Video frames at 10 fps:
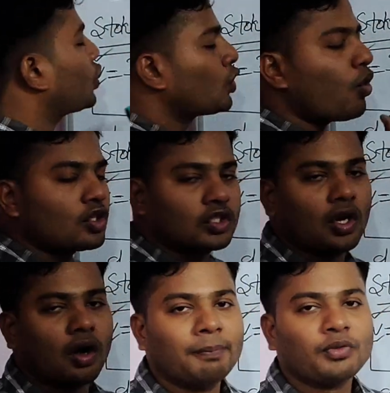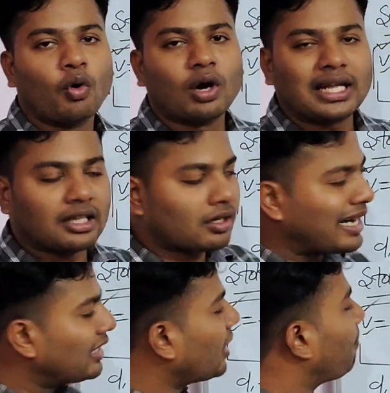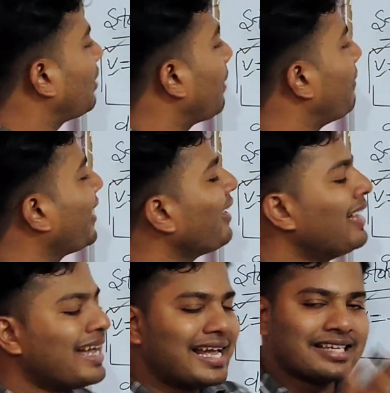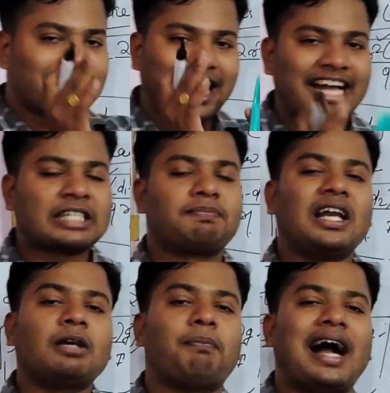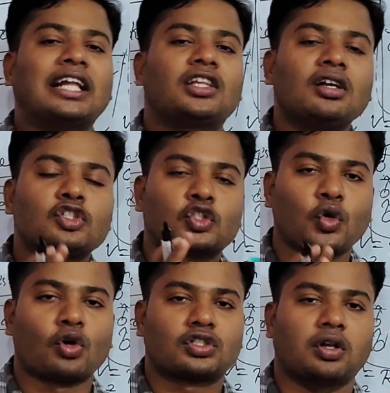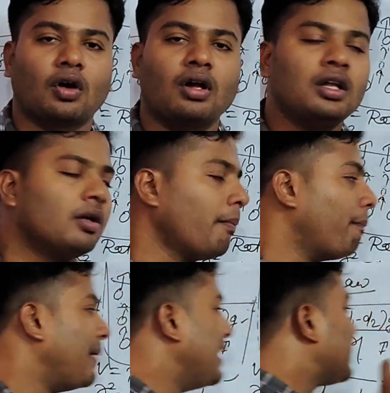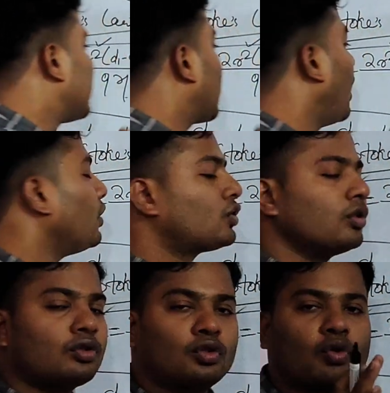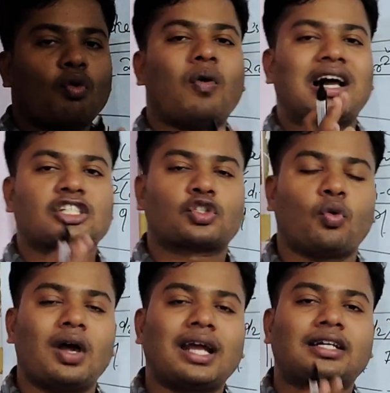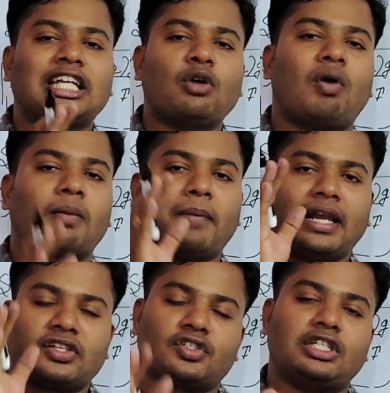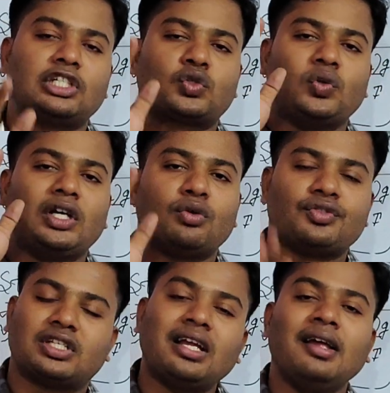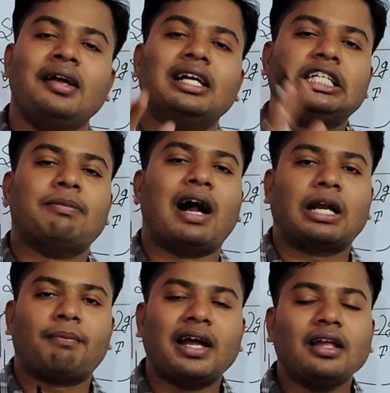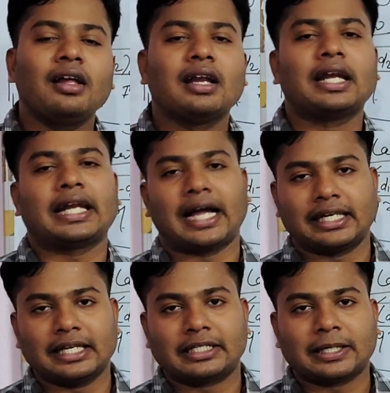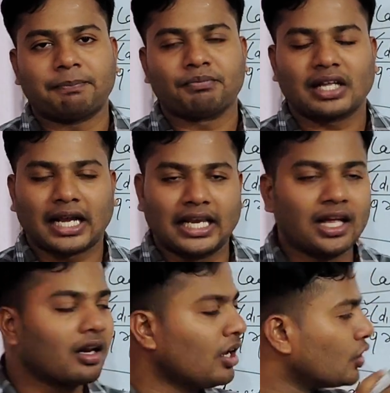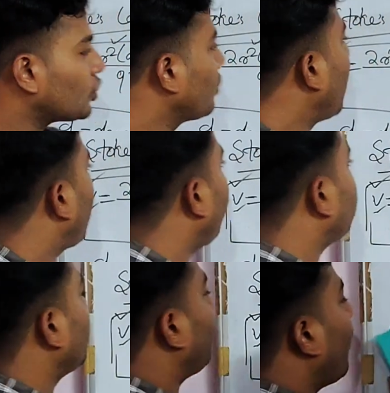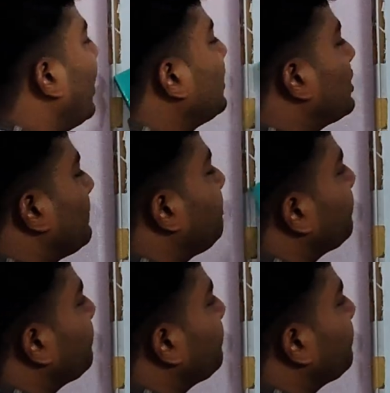Stokes law. Okay, the rate of creaming is explained by the Stokes law. V is equal to 2 R square D1 minus D2 into G divided by 9 eta. Clear? So now come to the point.